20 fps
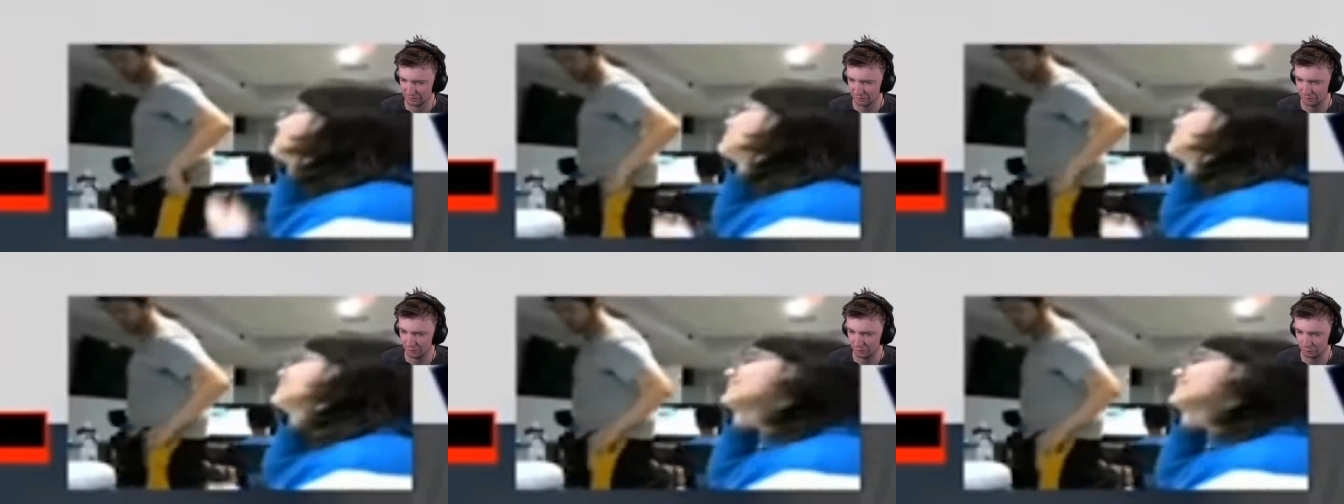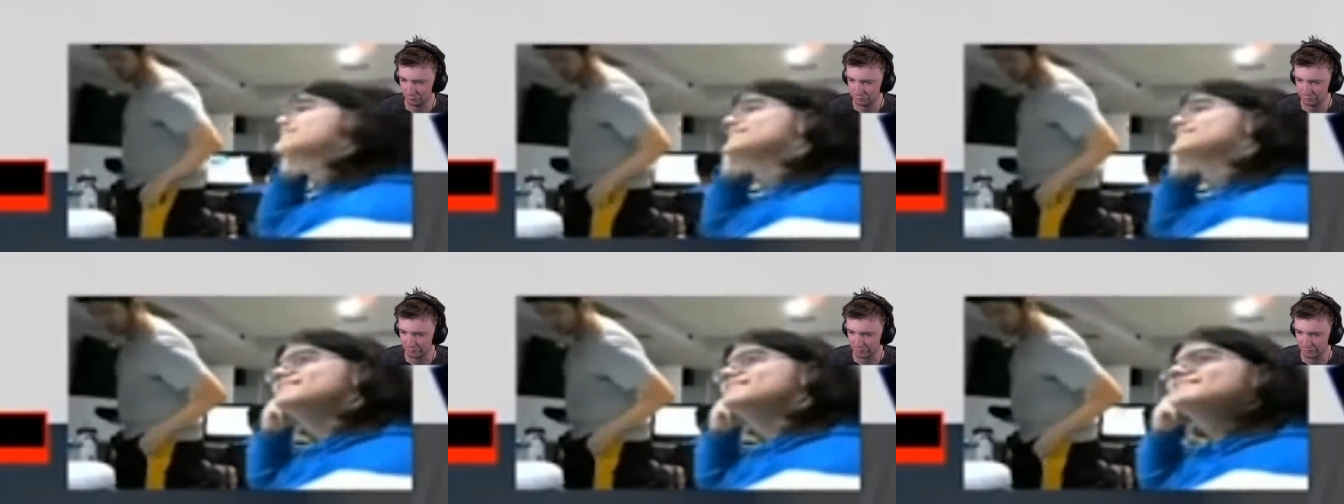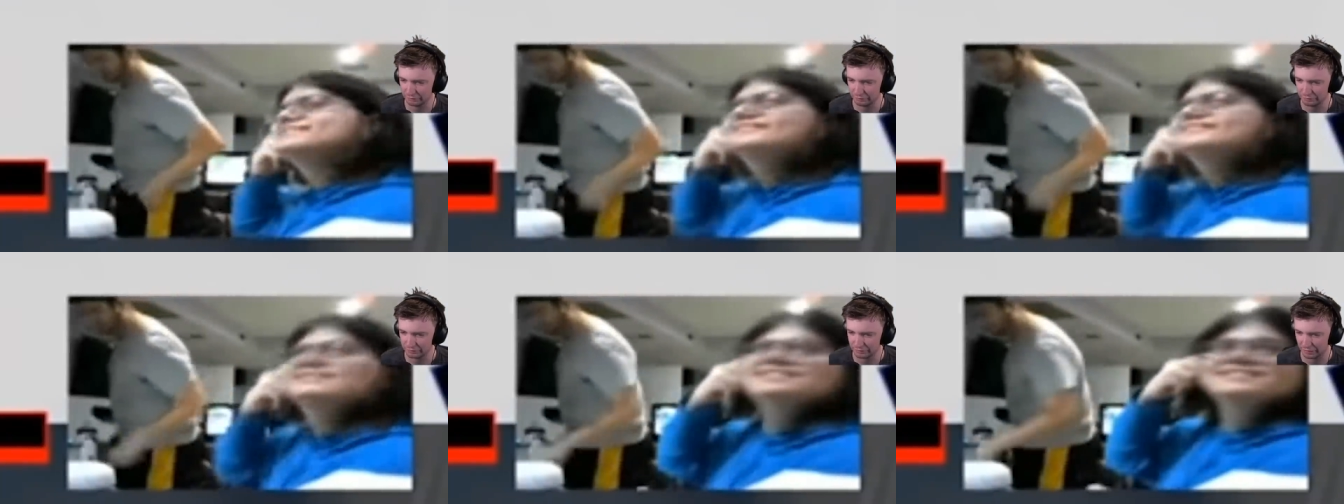Oh, it was
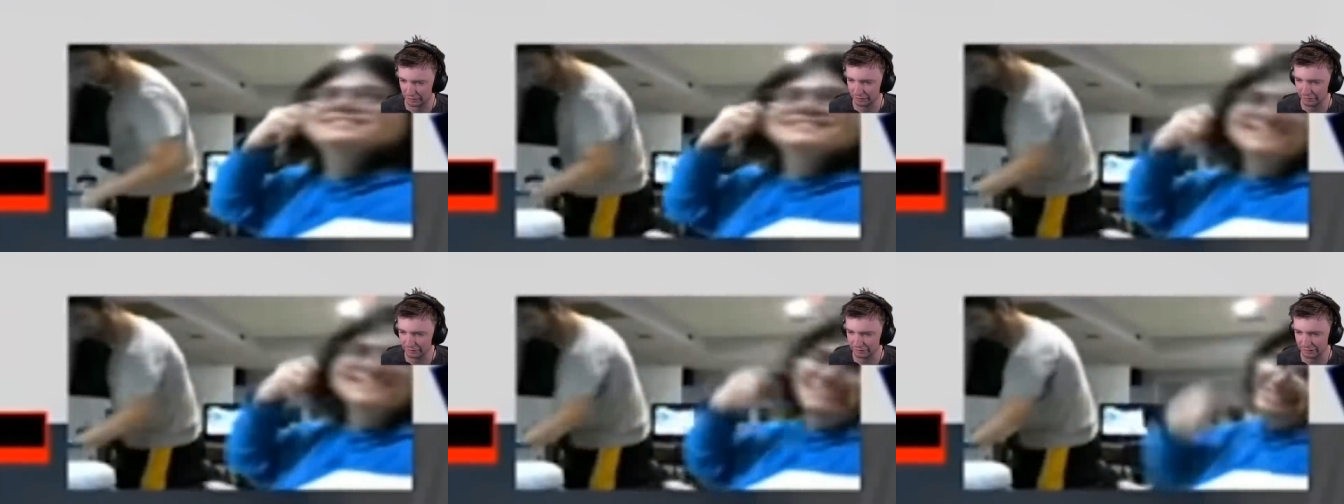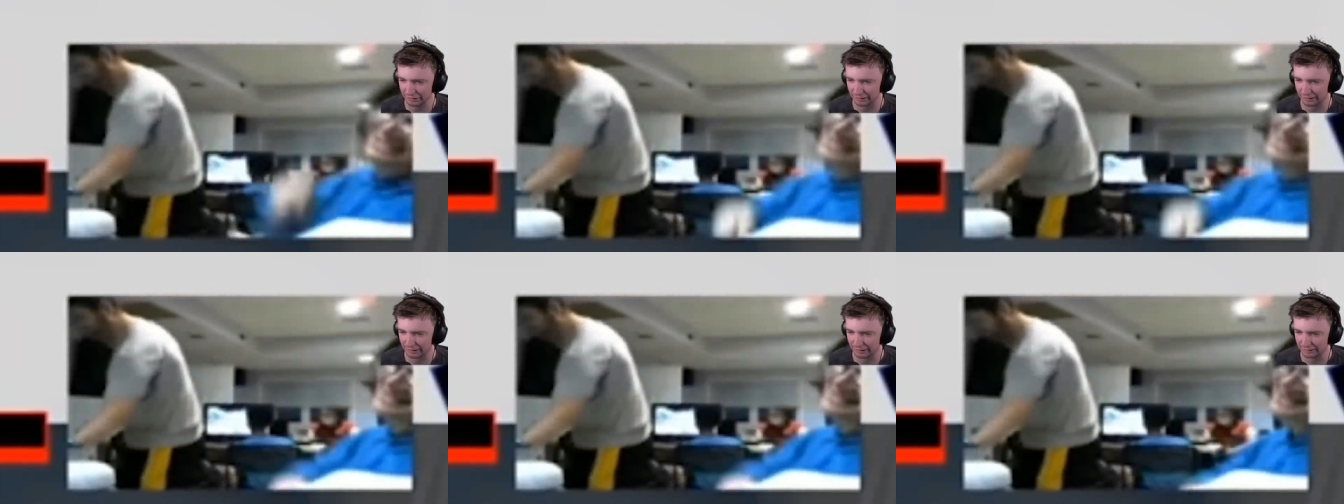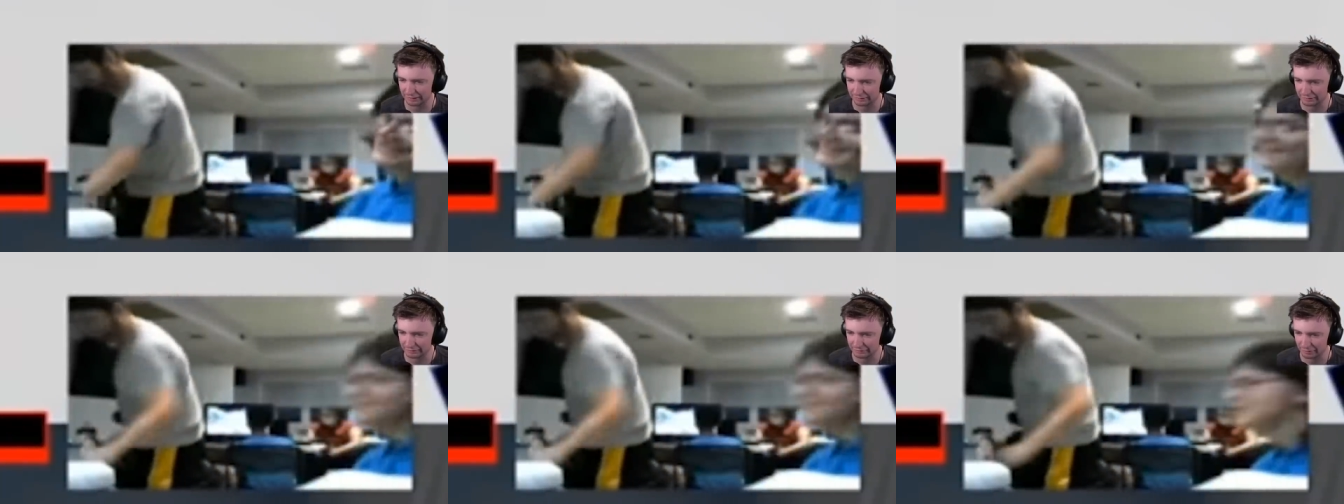it was the other
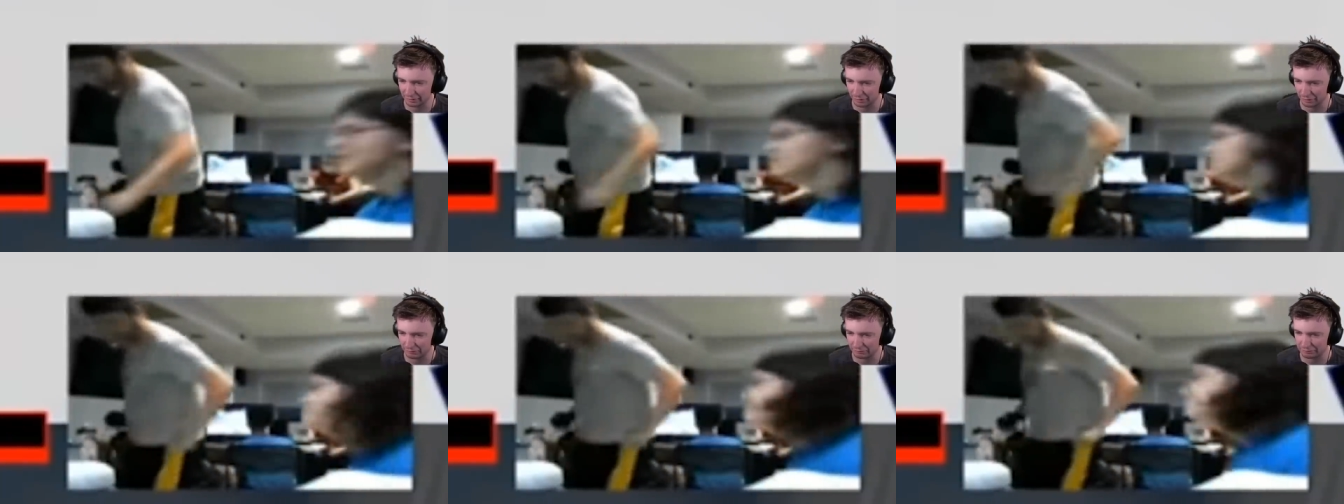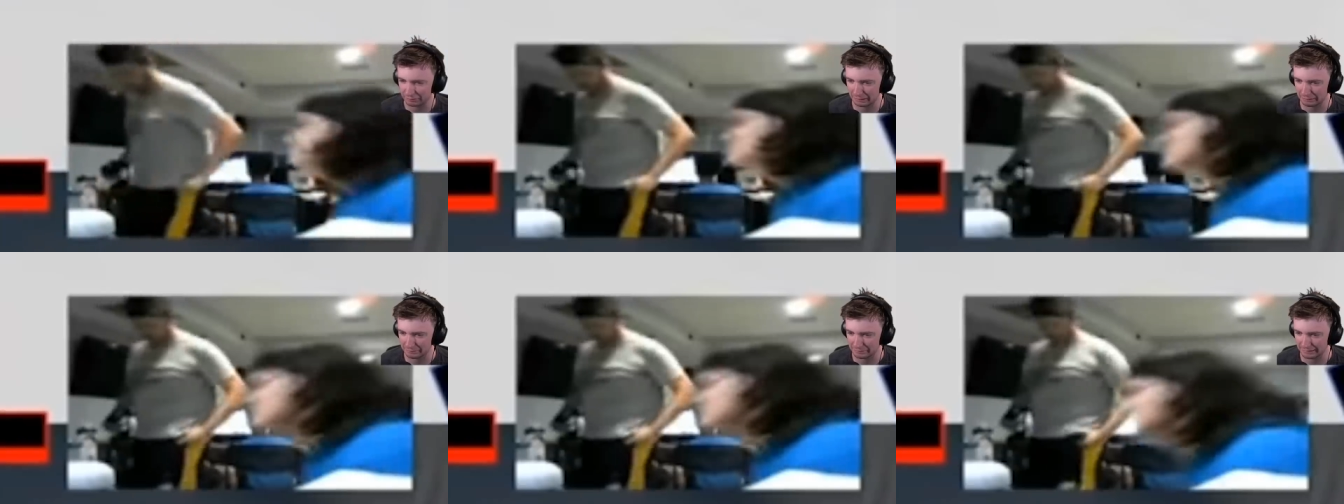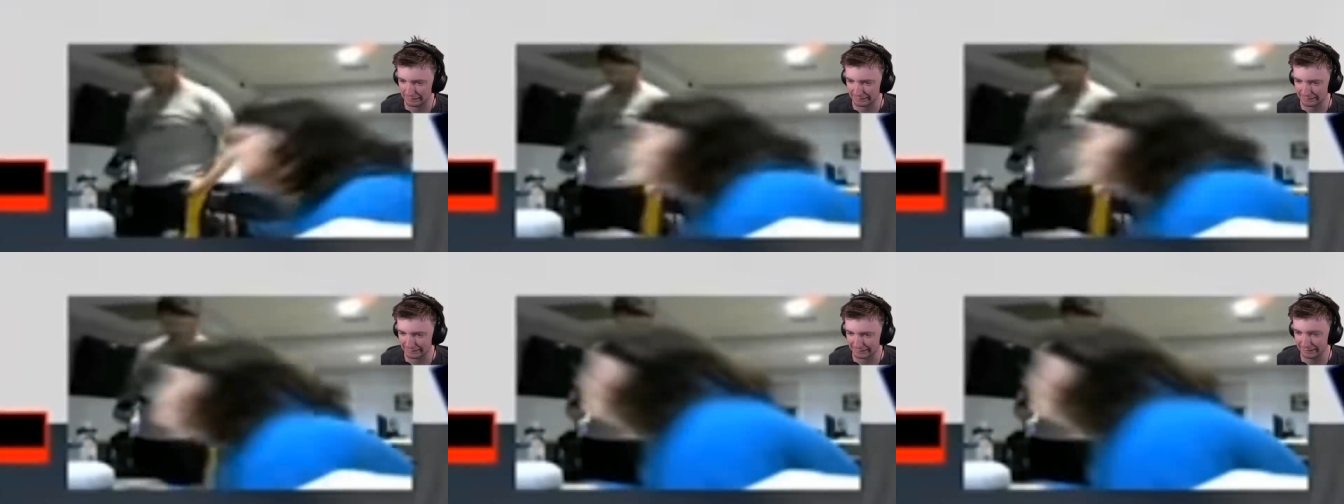guy. Oh, my
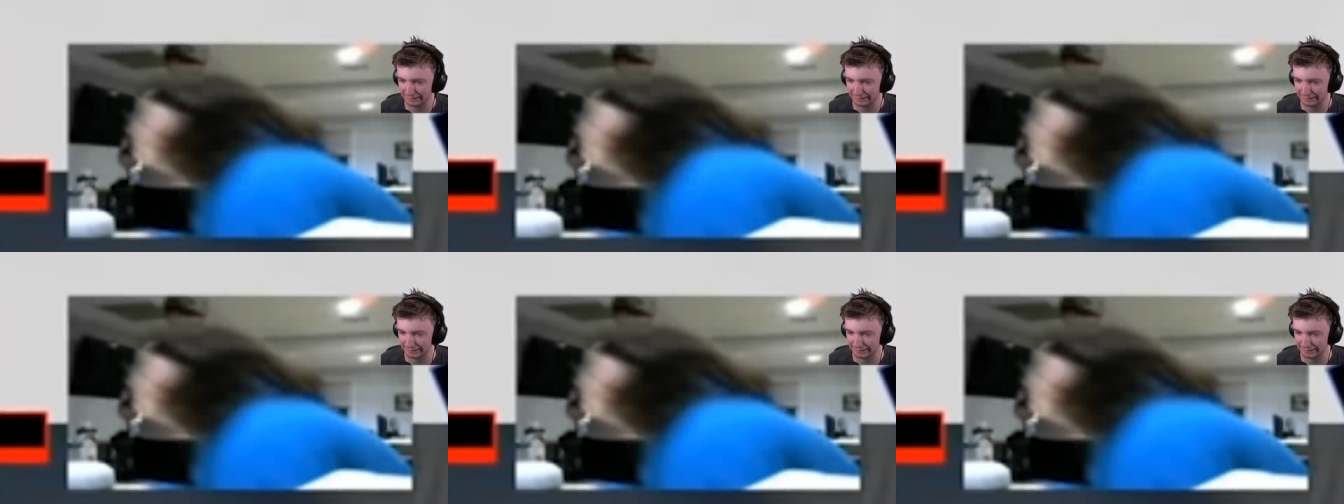bad.